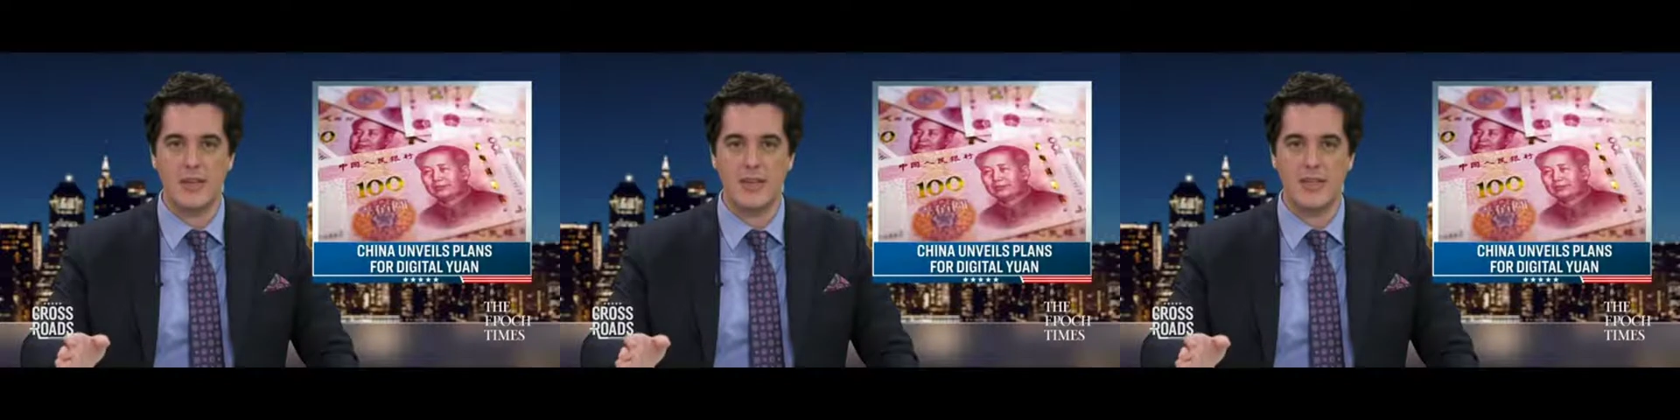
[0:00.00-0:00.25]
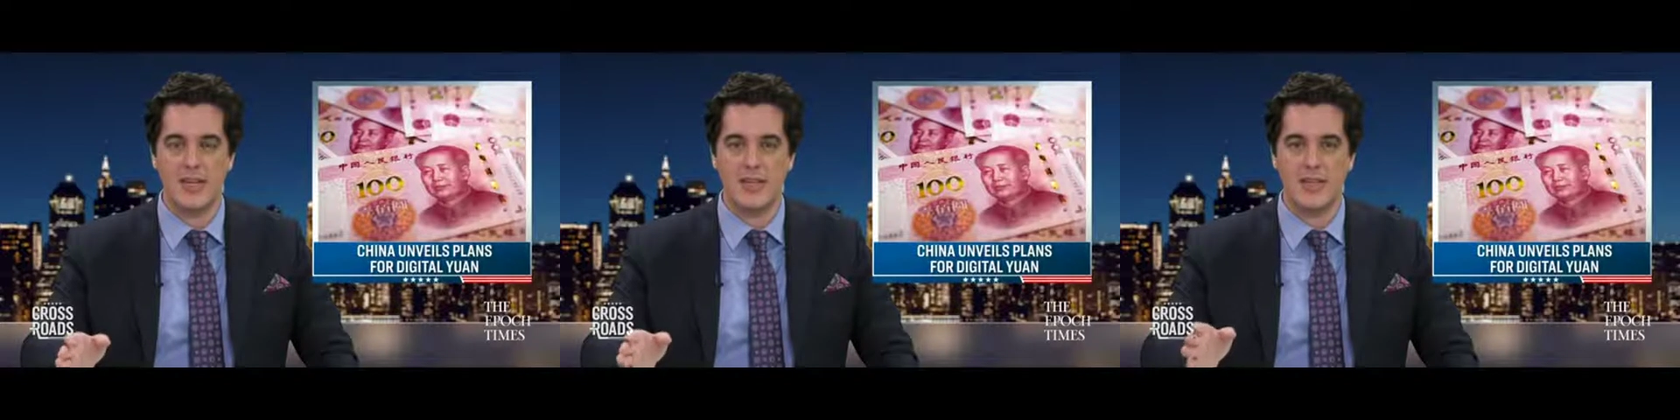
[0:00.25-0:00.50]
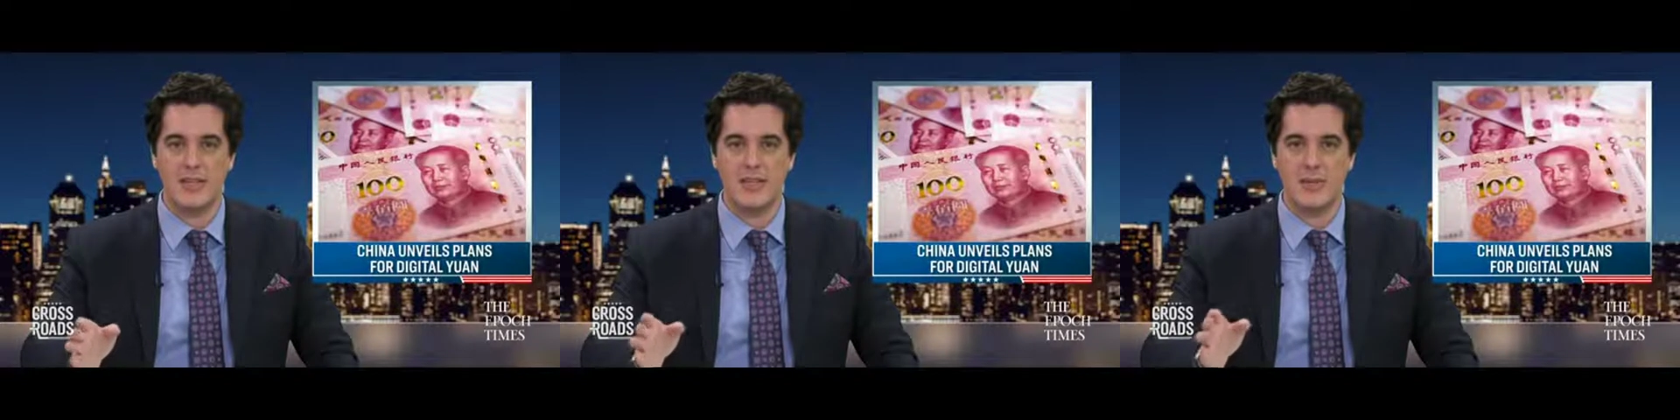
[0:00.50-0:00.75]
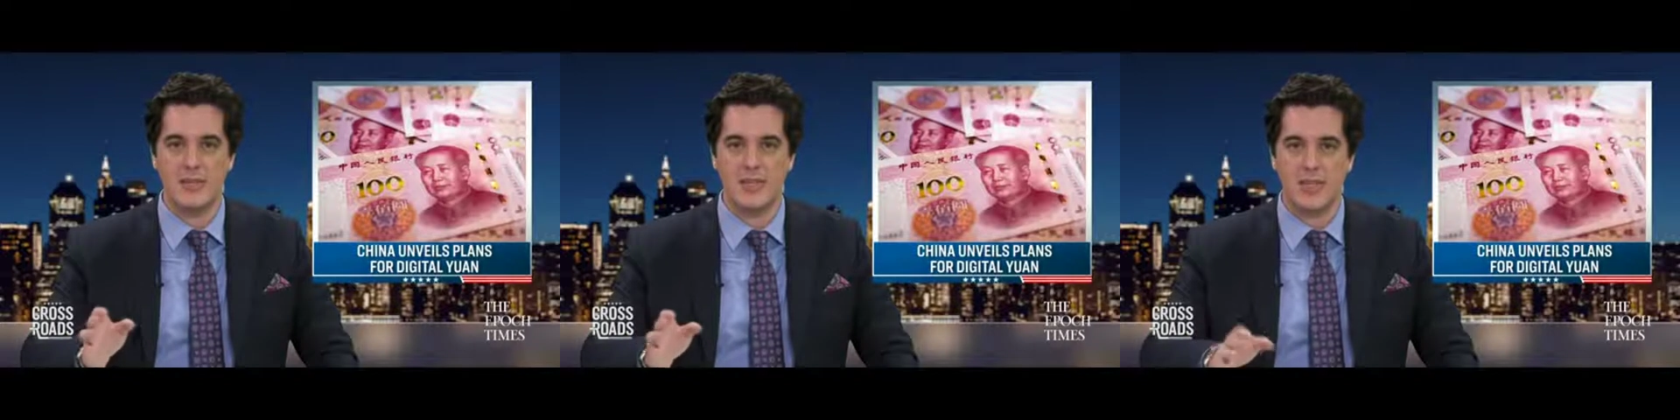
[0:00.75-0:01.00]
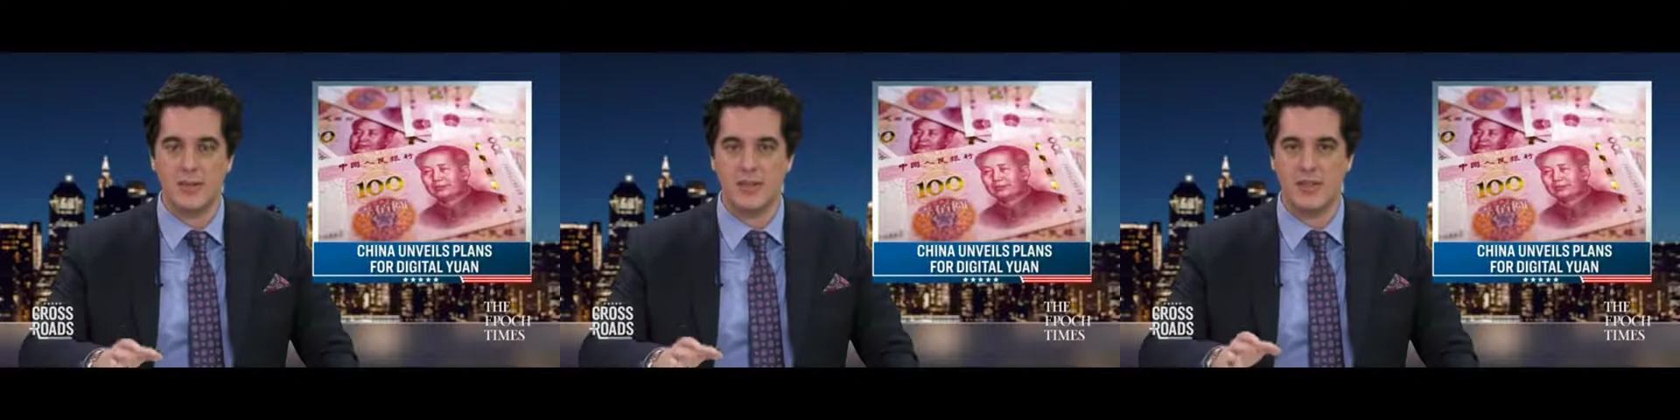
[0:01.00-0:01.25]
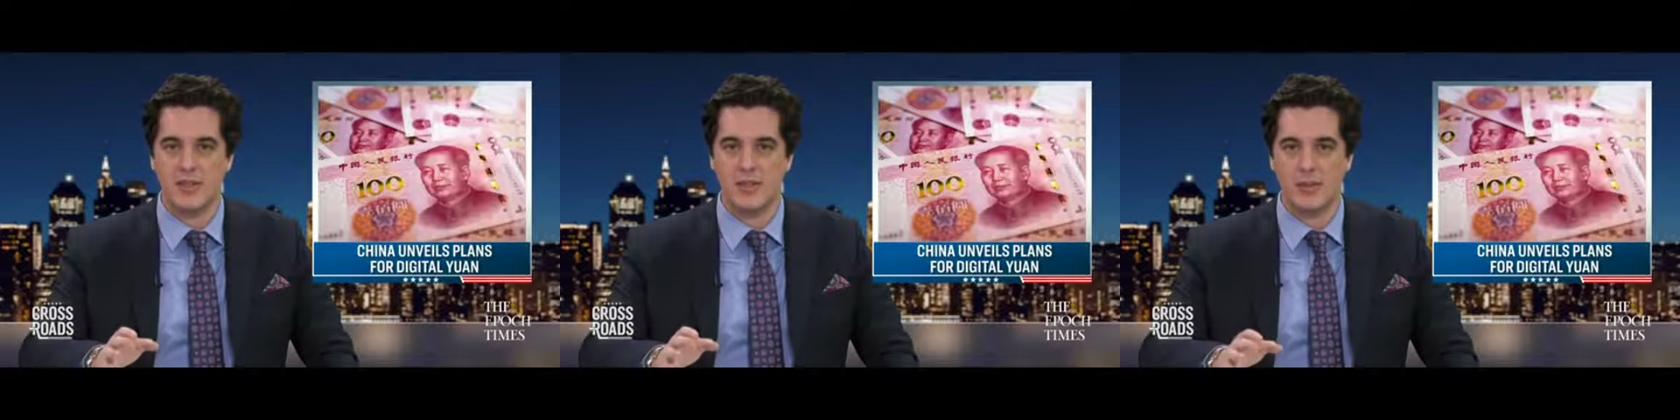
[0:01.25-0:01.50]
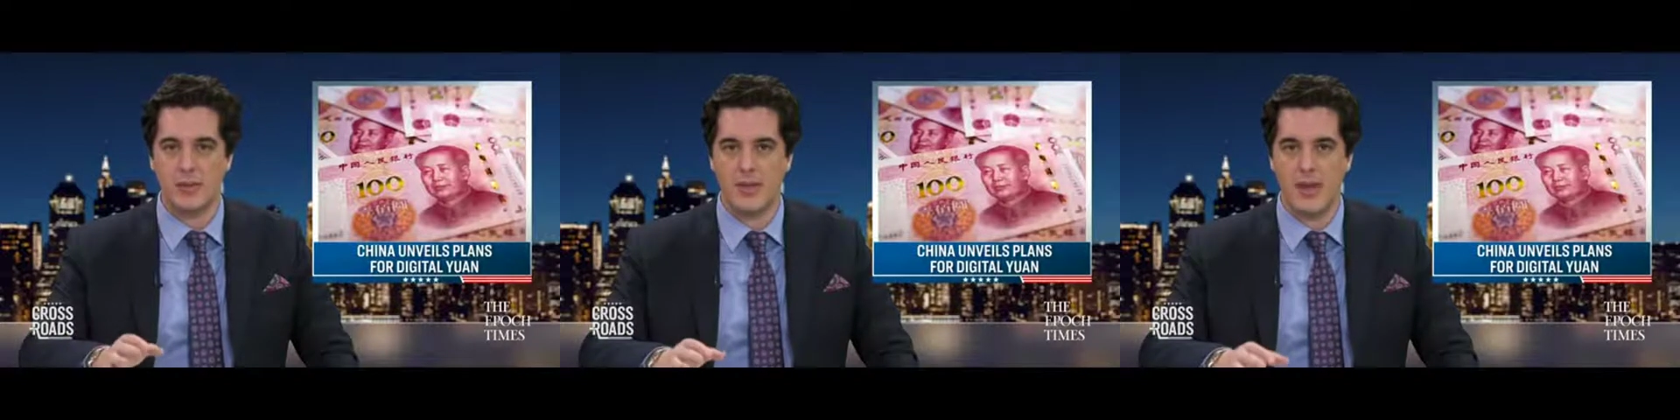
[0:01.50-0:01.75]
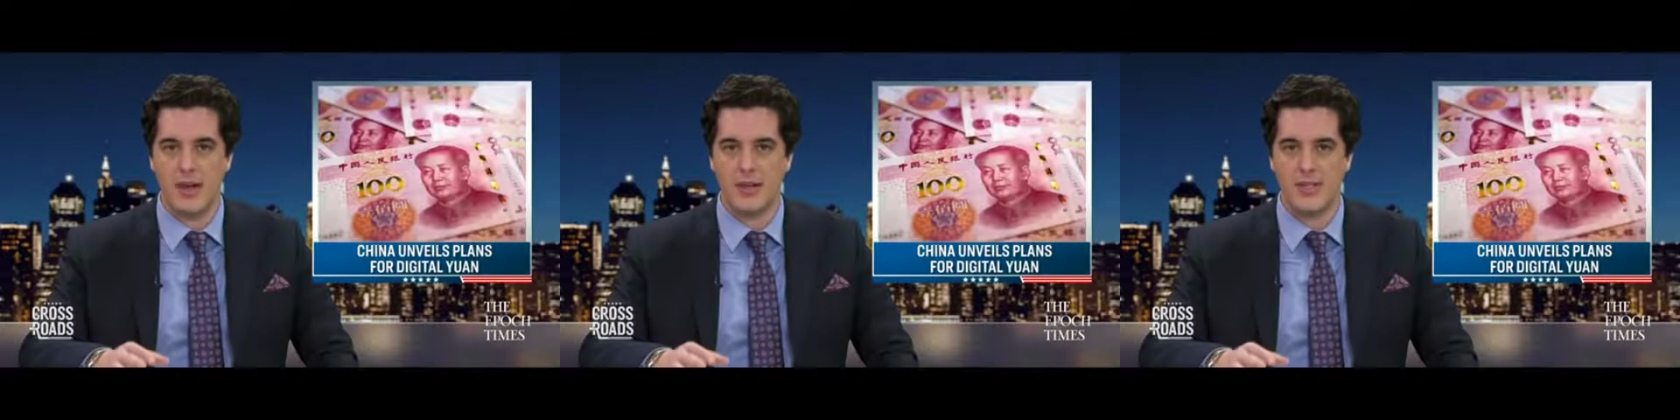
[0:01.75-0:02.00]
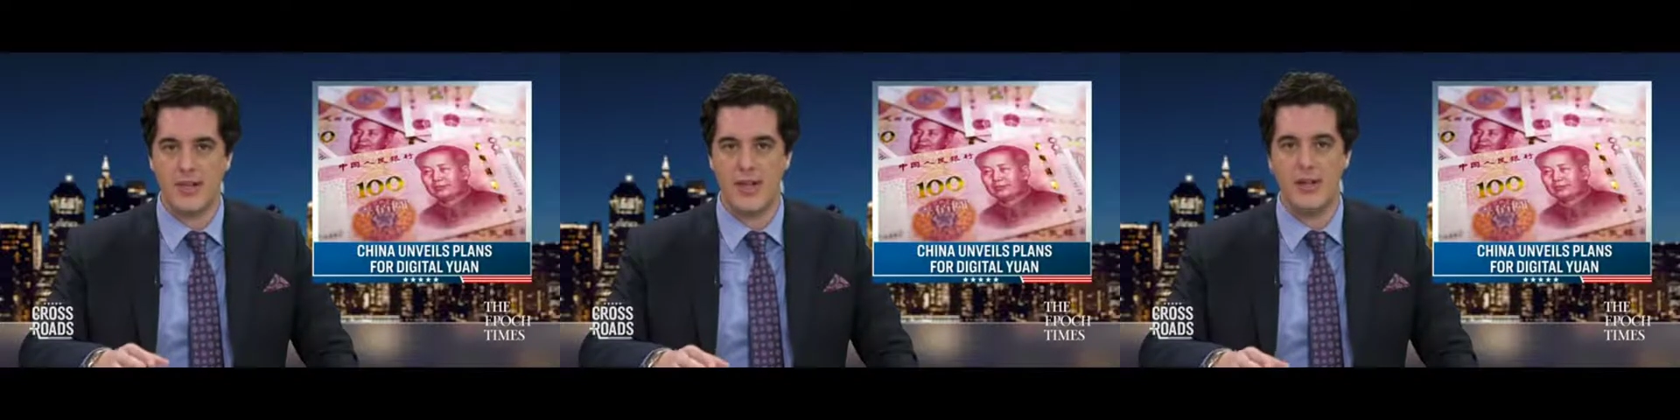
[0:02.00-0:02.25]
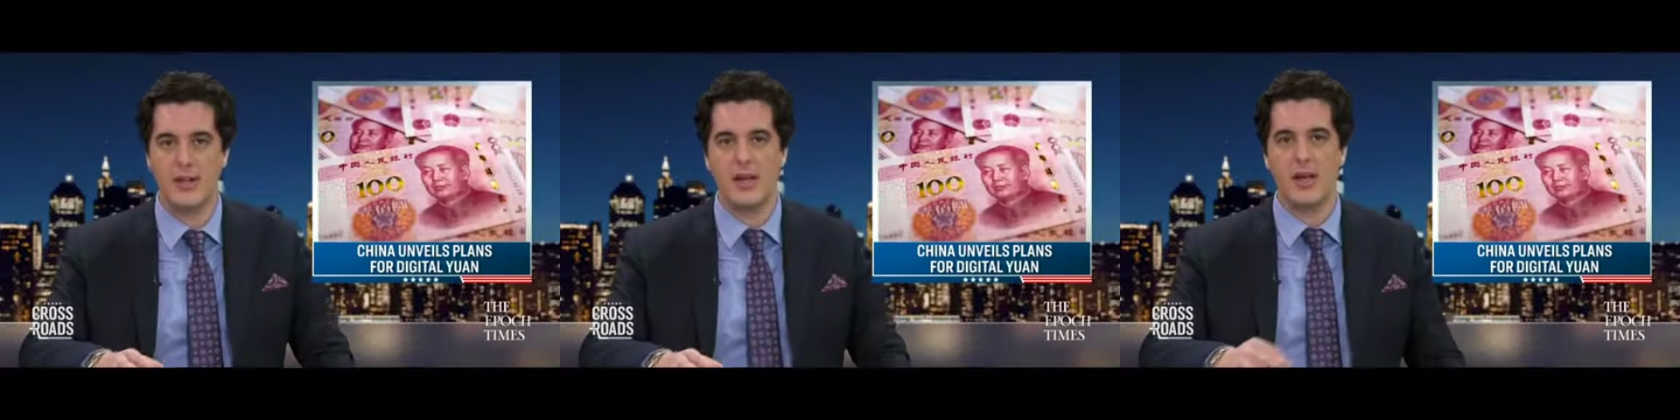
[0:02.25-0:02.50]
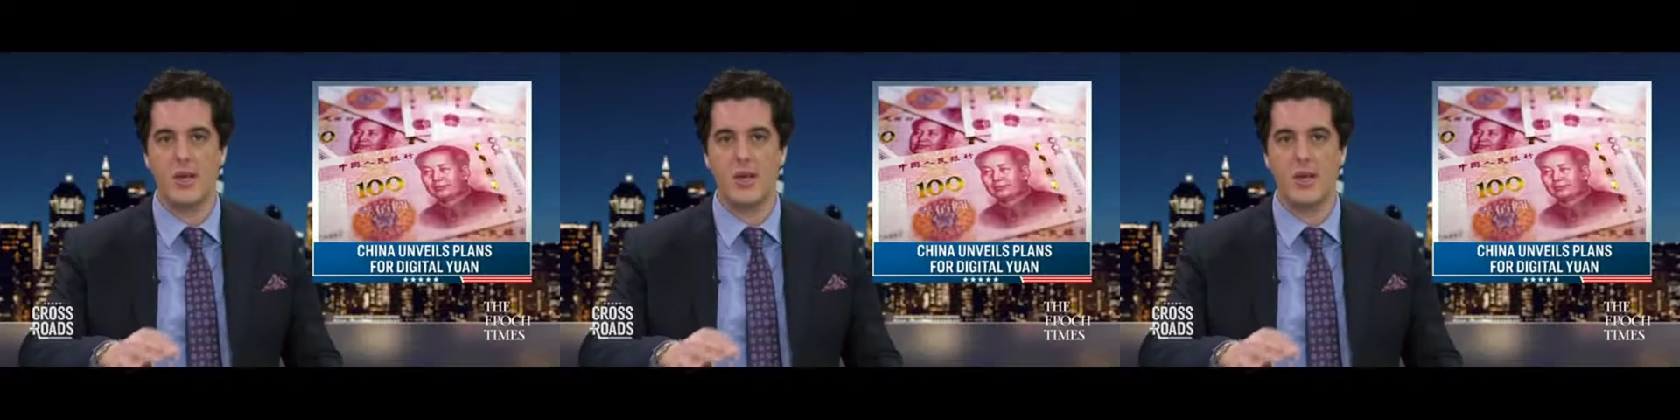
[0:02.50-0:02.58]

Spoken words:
uses a system similar to blockchain,